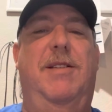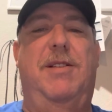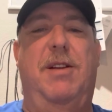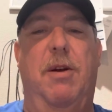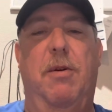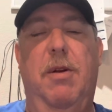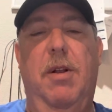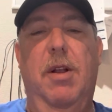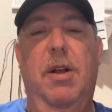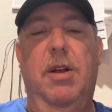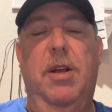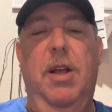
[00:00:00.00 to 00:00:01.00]
so,
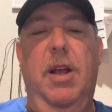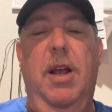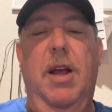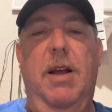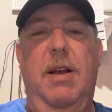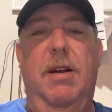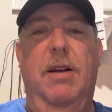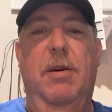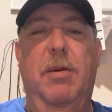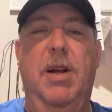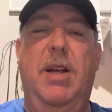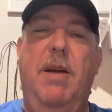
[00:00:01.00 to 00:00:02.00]
uh,
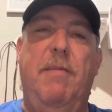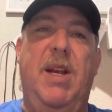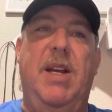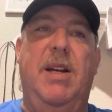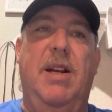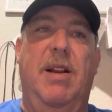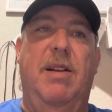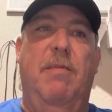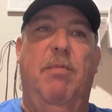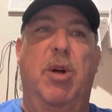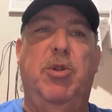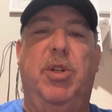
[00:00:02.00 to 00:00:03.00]
well, I mean,
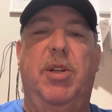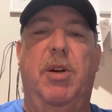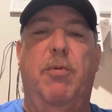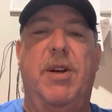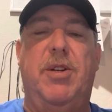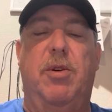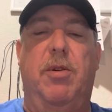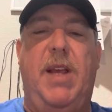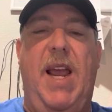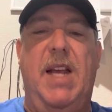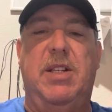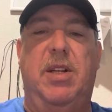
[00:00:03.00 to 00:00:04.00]
most of the original
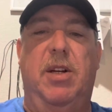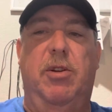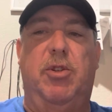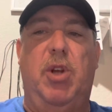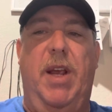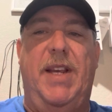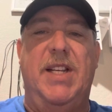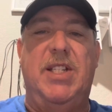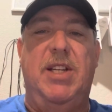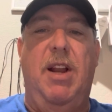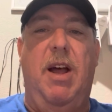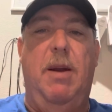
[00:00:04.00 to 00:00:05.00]
cast, it looks like,
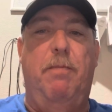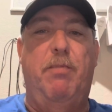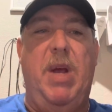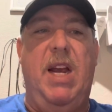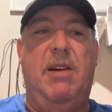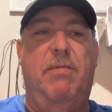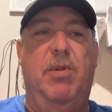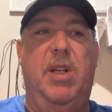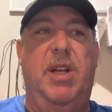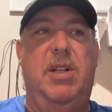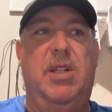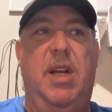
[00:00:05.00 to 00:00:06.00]
is not back for
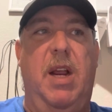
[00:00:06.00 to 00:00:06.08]
this.